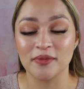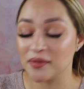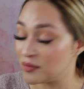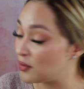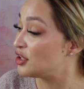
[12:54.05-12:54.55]

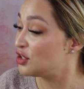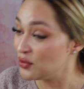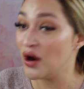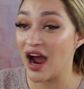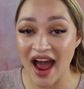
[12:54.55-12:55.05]
But when
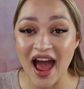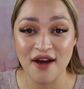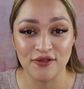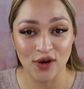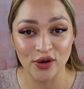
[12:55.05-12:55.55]
you
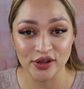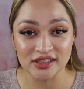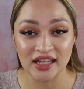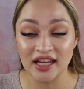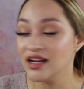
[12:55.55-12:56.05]
have oil
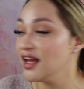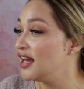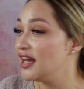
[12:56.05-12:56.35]
skin,